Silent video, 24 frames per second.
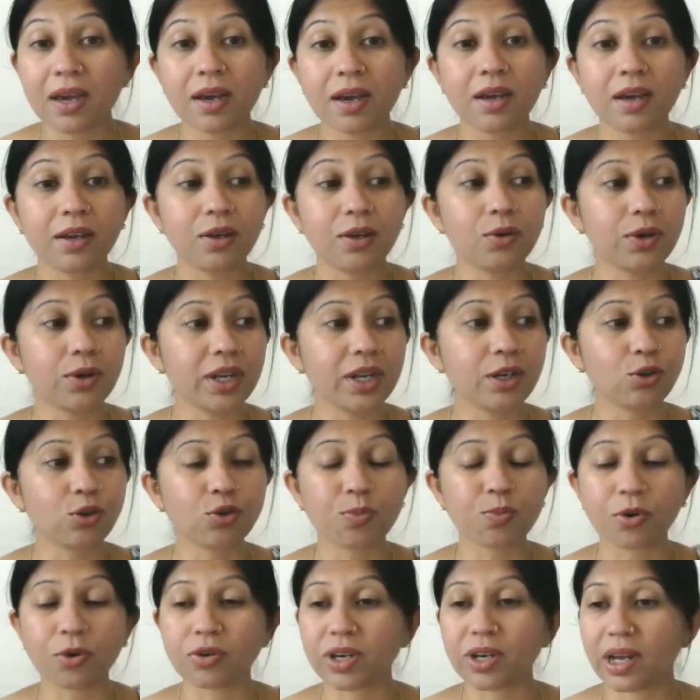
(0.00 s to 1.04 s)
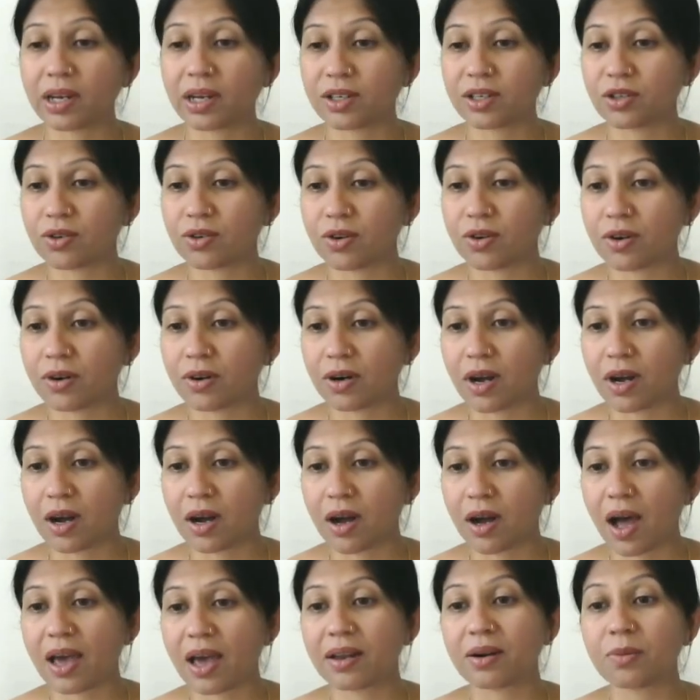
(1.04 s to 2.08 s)
you need to protect your
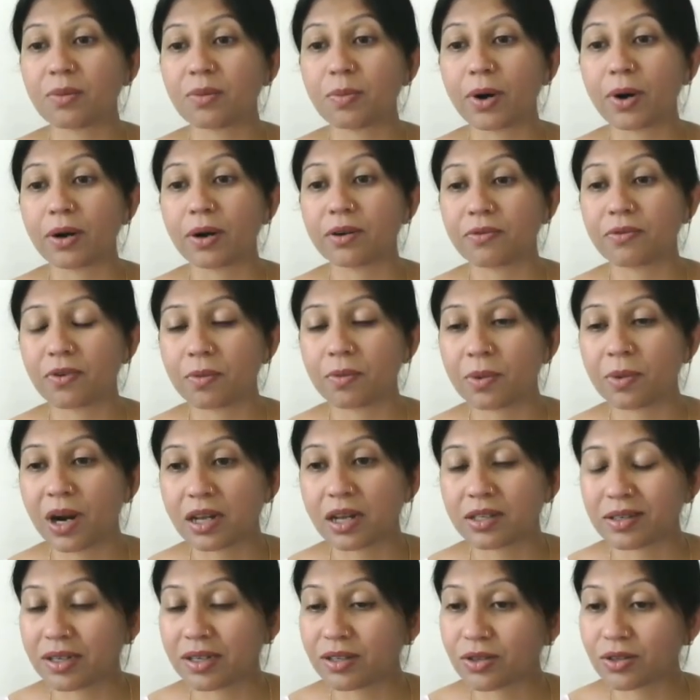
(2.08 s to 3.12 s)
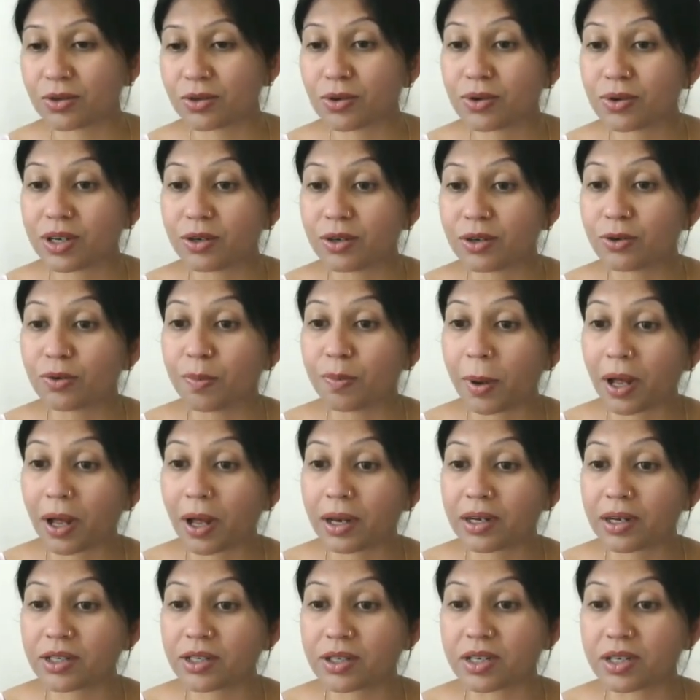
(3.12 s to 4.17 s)
iron part from rusting, so you need to
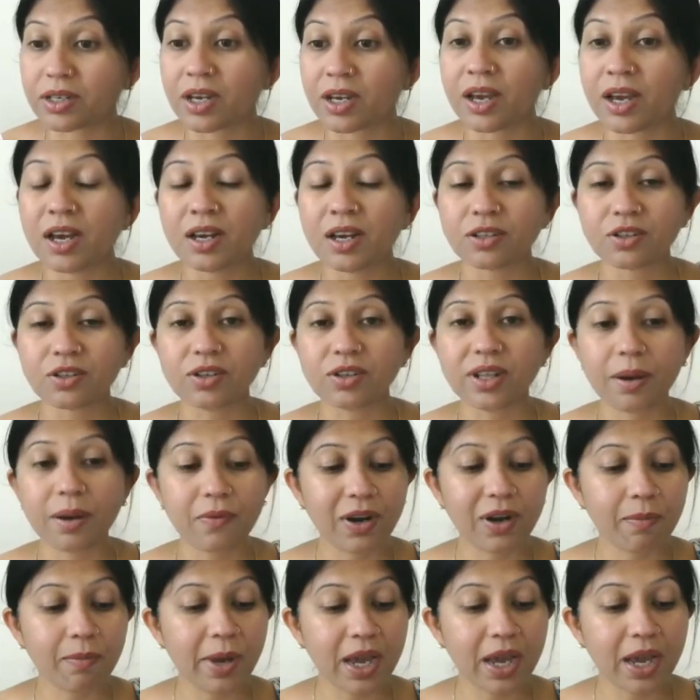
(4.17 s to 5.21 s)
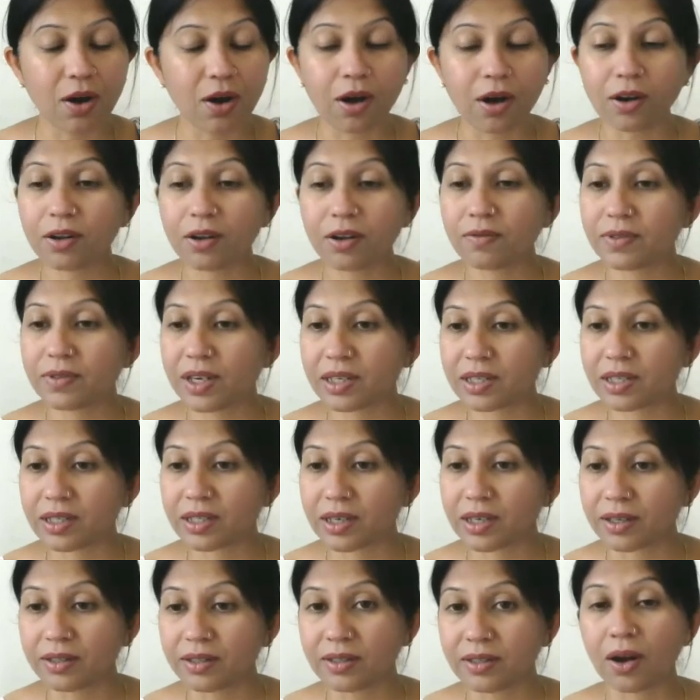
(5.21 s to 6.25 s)
polish it. So there will be all of these
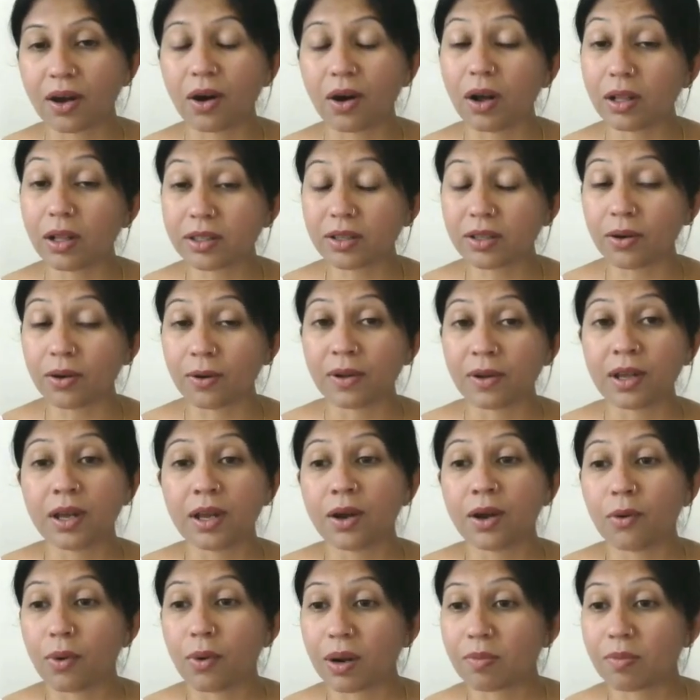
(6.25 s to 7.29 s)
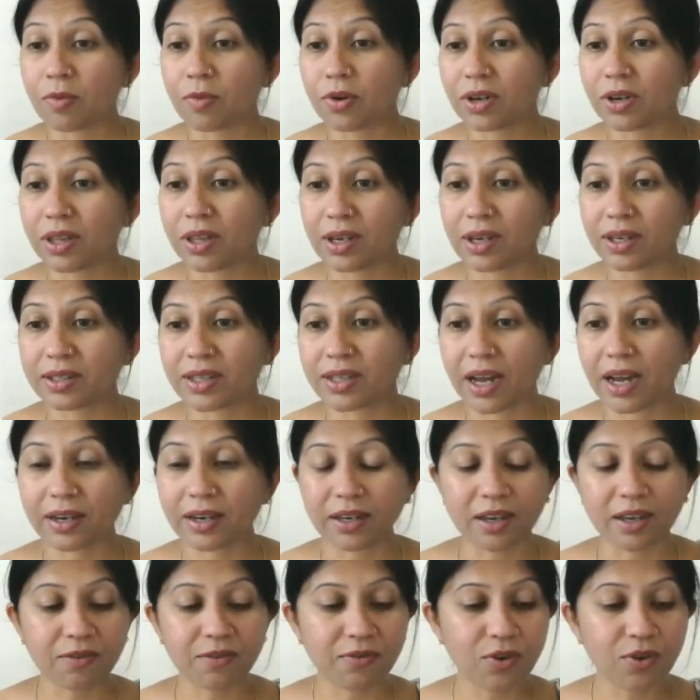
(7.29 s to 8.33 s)
things. Also, one more thing is
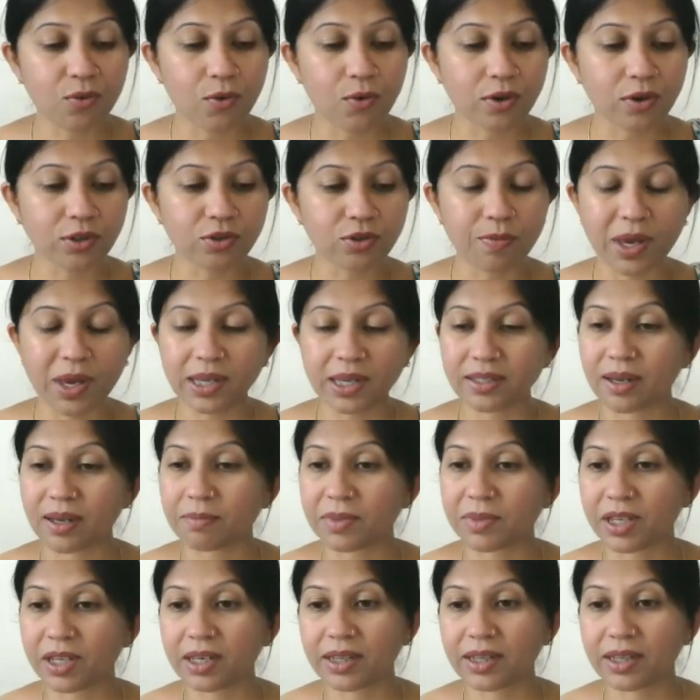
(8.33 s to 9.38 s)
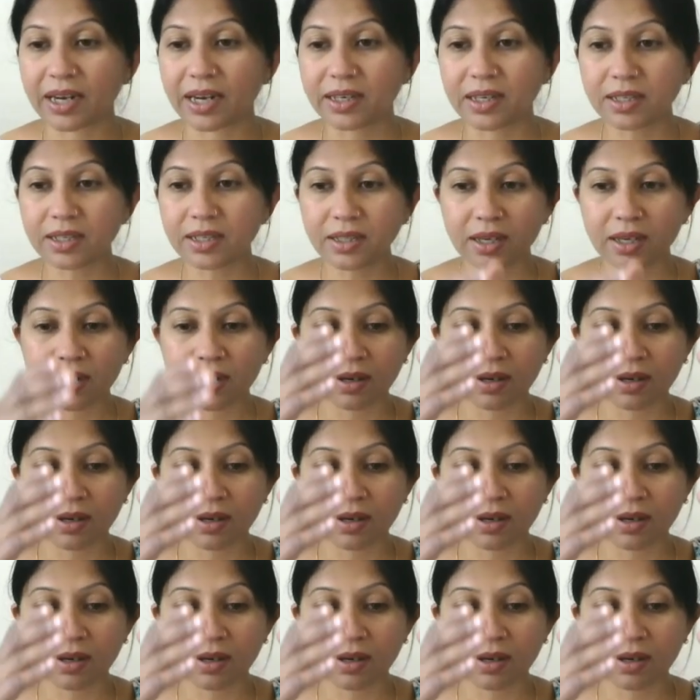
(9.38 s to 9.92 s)
that if you want to make something that is